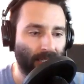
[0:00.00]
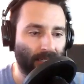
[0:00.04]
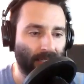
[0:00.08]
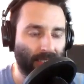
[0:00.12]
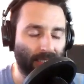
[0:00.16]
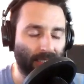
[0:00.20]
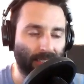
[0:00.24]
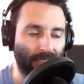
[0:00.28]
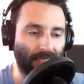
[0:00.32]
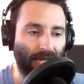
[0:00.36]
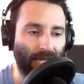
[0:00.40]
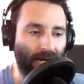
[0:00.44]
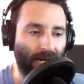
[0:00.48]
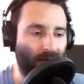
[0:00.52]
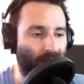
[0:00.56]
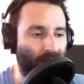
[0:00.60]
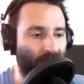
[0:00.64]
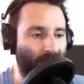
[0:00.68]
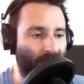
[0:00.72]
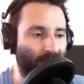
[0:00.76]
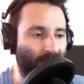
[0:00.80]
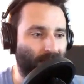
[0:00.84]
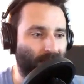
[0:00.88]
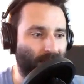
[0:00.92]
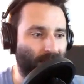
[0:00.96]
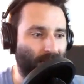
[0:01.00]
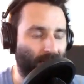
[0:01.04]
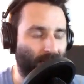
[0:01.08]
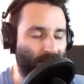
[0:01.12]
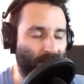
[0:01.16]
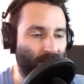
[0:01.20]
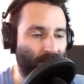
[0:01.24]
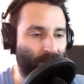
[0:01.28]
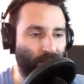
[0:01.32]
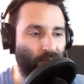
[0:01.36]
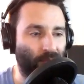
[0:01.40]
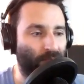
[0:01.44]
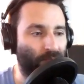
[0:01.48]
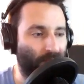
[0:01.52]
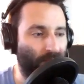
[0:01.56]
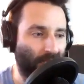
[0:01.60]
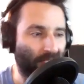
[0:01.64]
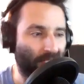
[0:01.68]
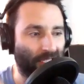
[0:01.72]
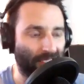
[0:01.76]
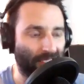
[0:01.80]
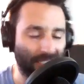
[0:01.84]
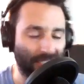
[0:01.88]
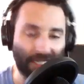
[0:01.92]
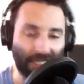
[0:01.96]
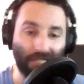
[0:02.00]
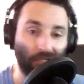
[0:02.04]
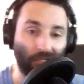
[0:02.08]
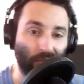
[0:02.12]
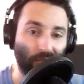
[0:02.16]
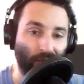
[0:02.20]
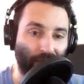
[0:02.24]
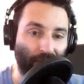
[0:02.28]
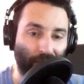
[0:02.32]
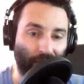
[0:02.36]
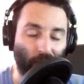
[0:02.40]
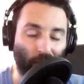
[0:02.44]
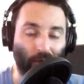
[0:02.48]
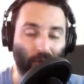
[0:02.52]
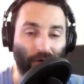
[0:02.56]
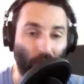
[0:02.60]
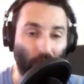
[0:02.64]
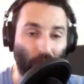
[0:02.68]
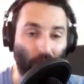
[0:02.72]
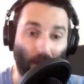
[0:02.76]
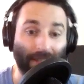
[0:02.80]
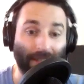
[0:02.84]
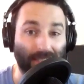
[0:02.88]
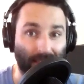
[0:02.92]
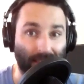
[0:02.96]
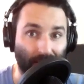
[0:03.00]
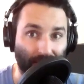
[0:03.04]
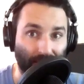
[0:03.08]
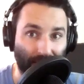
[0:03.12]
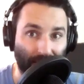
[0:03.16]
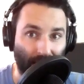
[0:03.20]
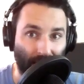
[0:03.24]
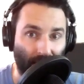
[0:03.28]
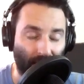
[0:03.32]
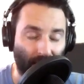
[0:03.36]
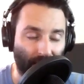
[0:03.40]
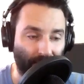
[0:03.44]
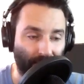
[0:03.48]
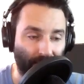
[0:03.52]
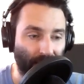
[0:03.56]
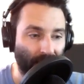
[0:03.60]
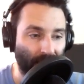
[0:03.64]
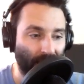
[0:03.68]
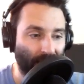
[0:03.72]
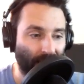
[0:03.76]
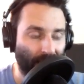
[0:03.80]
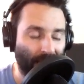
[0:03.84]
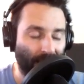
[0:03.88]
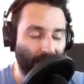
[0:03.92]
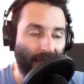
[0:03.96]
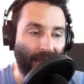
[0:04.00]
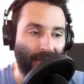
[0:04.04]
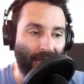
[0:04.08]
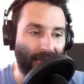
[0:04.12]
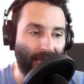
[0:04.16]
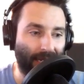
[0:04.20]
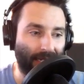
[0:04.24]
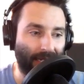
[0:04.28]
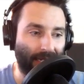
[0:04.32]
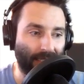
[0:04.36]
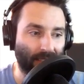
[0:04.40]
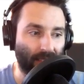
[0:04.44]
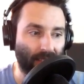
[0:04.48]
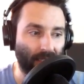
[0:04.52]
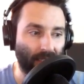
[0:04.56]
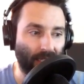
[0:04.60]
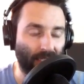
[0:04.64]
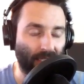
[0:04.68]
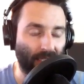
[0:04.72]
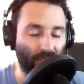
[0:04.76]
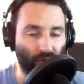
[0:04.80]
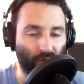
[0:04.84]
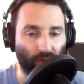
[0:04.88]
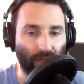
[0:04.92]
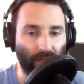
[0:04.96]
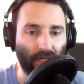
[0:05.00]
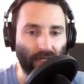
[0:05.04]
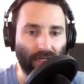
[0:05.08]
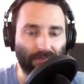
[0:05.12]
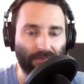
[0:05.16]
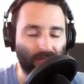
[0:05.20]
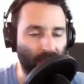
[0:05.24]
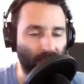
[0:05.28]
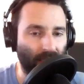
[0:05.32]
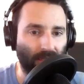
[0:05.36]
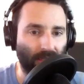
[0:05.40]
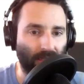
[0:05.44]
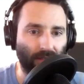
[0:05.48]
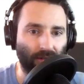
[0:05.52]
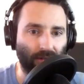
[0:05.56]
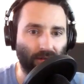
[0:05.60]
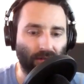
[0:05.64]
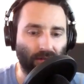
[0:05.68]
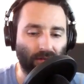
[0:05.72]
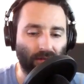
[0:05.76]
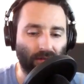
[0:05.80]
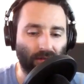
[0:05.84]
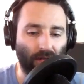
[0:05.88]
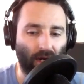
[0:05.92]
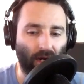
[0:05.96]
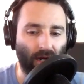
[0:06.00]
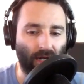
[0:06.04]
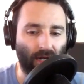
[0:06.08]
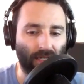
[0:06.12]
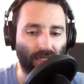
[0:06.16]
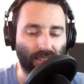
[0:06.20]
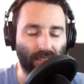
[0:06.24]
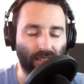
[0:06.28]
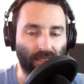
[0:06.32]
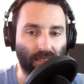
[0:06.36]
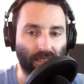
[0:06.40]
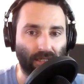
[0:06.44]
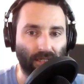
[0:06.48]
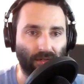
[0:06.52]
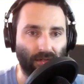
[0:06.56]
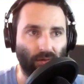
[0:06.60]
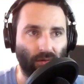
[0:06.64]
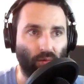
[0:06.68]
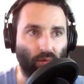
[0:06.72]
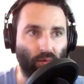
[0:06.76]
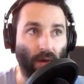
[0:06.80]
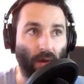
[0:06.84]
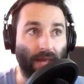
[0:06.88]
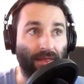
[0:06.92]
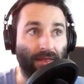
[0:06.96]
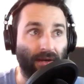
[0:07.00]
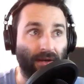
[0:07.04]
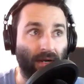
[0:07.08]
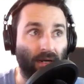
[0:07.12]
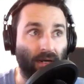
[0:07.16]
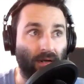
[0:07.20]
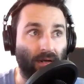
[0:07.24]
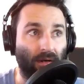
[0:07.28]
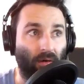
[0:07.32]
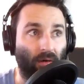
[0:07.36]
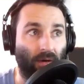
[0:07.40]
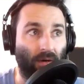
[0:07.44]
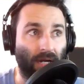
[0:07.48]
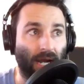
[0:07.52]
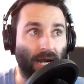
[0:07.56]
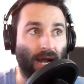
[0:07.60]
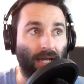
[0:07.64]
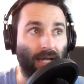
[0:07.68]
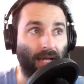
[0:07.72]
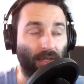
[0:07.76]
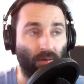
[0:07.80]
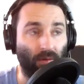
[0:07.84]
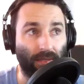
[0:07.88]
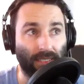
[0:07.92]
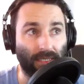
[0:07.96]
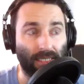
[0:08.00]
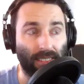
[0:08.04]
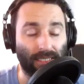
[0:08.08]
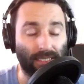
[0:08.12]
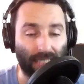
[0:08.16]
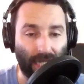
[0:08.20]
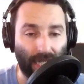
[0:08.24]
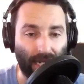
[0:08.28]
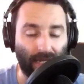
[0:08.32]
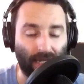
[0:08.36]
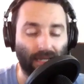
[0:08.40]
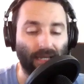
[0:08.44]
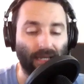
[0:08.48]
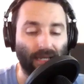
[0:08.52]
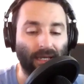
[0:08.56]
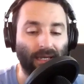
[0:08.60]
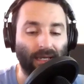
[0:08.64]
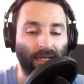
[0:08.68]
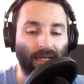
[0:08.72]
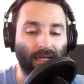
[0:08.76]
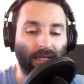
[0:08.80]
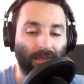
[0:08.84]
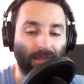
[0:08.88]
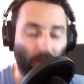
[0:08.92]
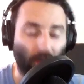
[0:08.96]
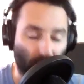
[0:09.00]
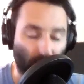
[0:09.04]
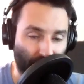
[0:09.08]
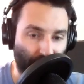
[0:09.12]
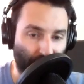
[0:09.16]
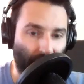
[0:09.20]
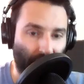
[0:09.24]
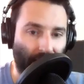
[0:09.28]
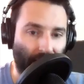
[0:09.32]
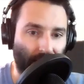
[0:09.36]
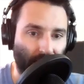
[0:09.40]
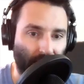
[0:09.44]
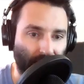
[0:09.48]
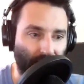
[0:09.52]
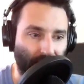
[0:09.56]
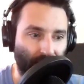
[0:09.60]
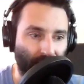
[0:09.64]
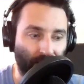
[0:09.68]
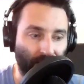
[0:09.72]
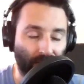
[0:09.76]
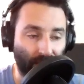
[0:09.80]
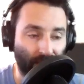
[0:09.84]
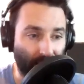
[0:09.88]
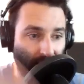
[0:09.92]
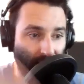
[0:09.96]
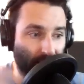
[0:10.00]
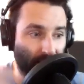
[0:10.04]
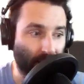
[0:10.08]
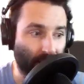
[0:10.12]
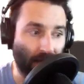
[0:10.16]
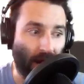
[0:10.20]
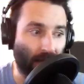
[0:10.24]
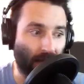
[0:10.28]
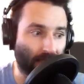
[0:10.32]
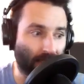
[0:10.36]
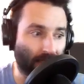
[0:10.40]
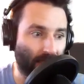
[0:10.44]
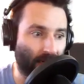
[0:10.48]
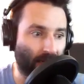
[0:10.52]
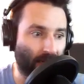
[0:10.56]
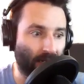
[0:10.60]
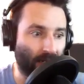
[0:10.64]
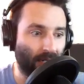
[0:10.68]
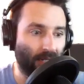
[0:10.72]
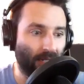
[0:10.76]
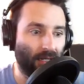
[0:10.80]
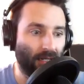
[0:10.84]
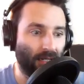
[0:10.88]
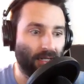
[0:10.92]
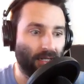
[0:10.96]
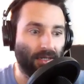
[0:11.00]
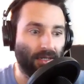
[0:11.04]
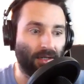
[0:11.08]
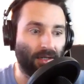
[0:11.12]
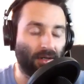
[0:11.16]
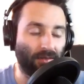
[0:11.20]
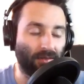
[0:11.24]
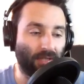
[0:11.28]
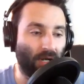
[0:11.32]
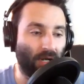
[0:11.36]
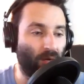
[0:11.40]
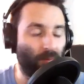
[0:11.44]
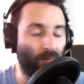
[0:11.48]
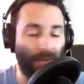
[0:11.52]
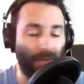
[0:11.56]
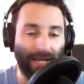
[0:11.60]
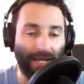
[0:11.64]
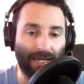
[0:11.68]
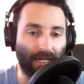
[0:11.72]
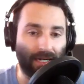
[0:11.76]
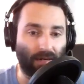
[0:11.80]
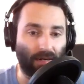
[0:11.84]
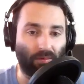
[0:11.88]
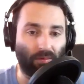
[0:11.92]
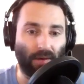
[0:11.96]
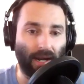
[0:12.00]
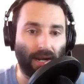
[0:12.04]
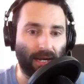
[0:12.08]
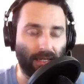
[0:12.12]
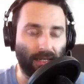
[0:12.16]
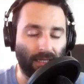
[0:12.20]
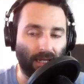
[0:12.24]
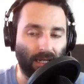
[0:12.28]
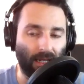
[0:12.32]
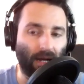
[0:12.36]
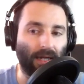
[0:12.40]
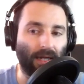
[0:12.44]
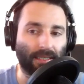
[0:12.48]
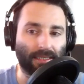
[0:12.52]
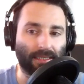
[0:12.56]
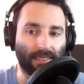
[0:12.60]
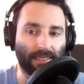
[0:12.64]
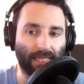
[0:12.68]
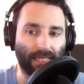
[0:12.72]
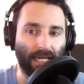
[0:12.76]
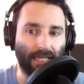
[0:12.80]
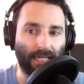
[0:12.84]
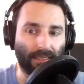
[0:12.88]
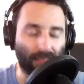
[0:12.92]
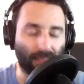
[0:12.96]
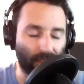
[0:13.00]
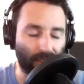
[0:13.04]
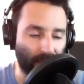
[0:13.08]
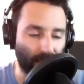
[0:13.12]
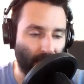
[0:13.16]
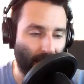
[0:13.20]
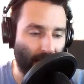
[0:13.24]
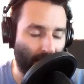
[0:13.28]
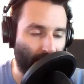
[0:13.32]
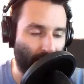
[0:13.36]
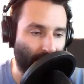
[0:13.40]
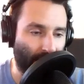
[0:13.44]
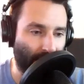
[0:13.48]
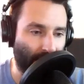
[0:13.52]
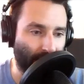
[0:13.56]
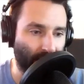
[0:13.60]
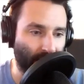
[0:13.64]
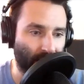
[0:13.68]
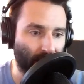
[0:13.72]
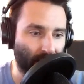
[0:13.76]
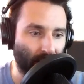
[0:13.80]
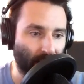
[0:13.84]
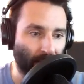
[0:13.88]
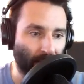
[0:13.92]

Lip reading: that the diarrhea and the poop can continue for quite some time. And it's really up to you as to whether or not you want to take your child to see the doctor. You know, don't panic right at the onsets, and